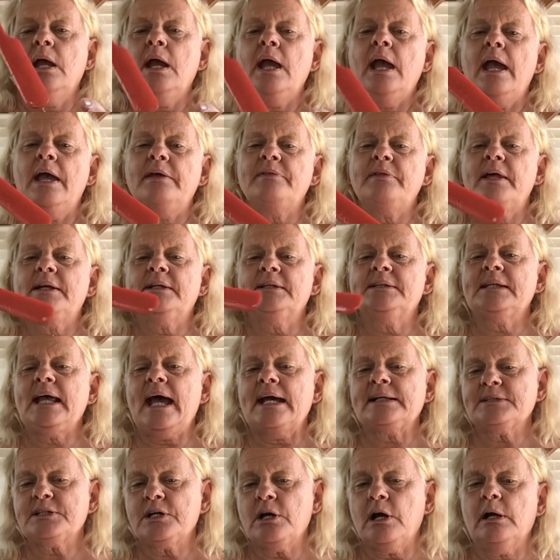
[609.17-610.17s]
And then at
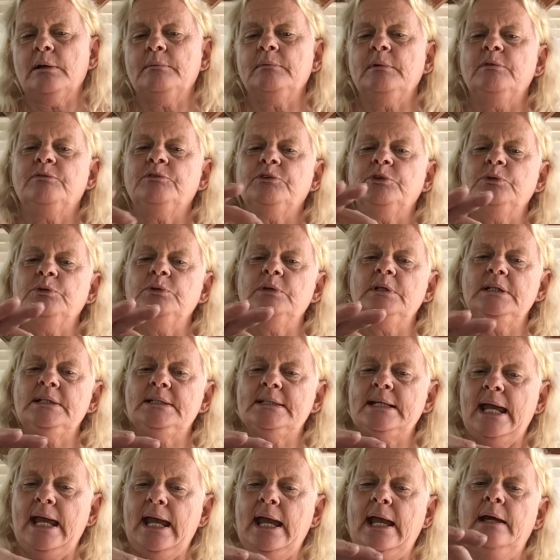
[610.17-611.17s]
that time, if you need
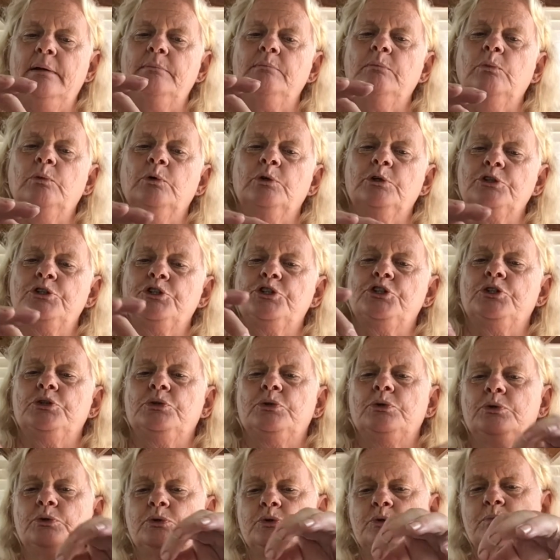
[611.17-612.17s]
to add more
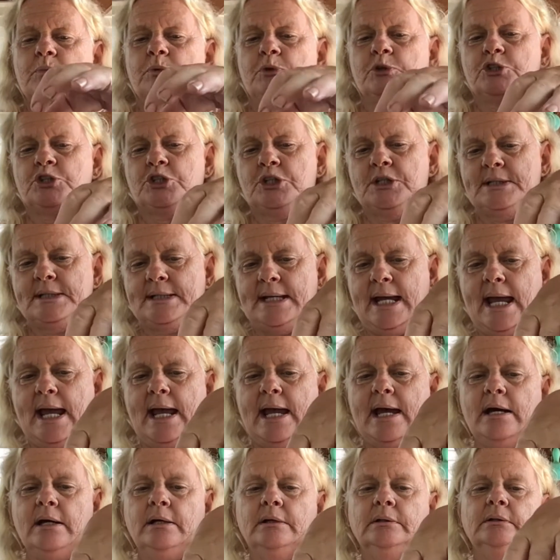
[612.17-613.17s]
juice, push it
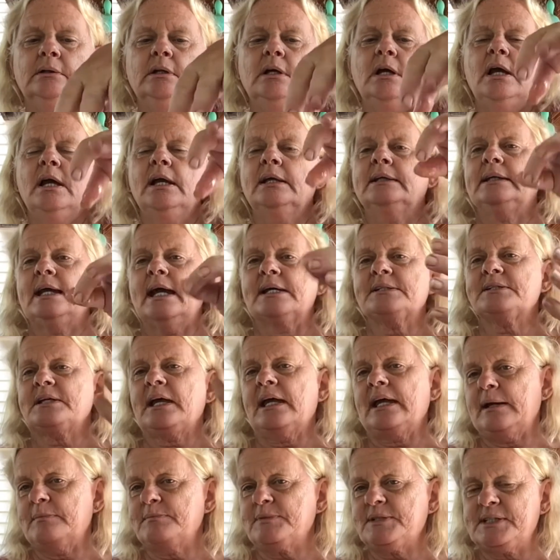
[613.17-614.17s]
down. Yes, I
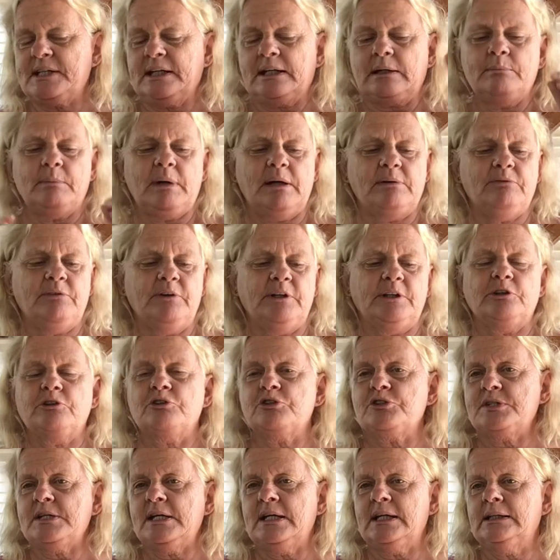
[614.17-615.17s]
am sticking my
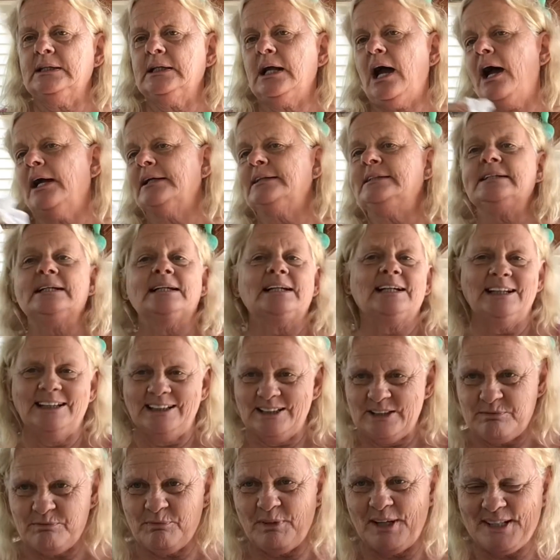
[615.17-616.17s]
fingers in. I did
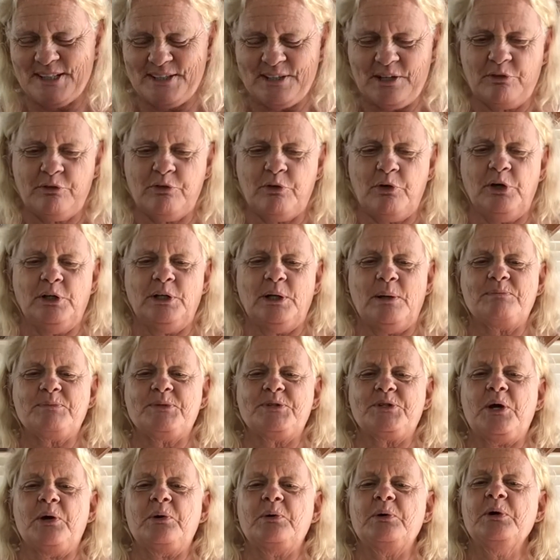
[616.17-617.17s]
clean myself all up,
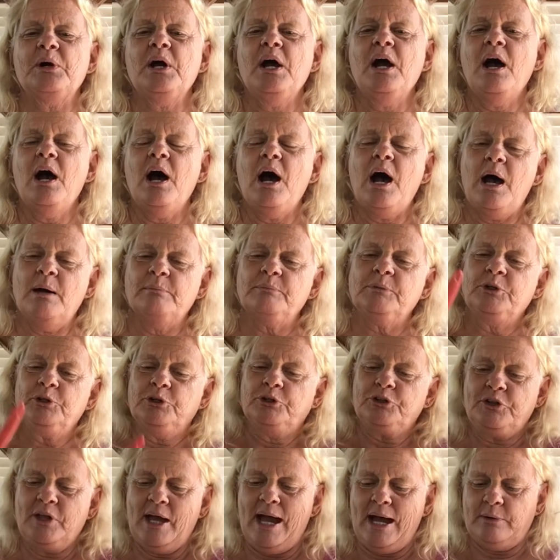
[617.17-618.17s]
so I'm
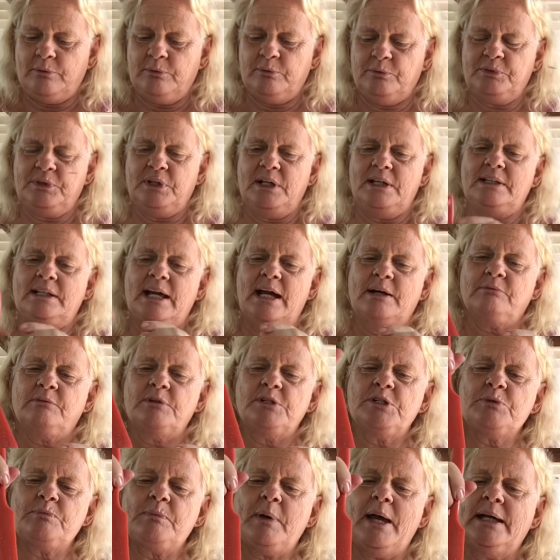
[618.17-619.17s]
good in that
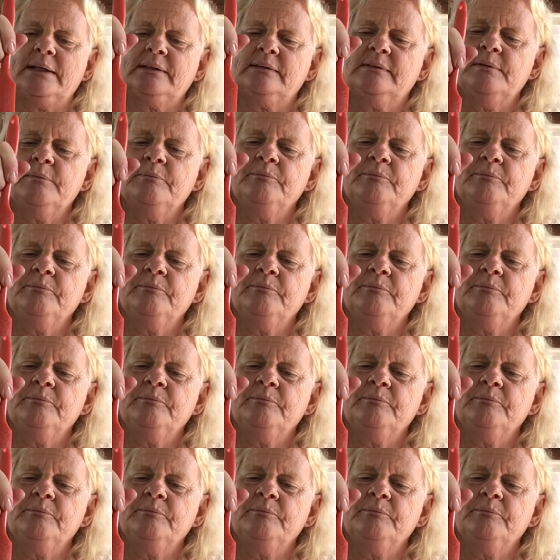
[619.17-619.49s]
respect.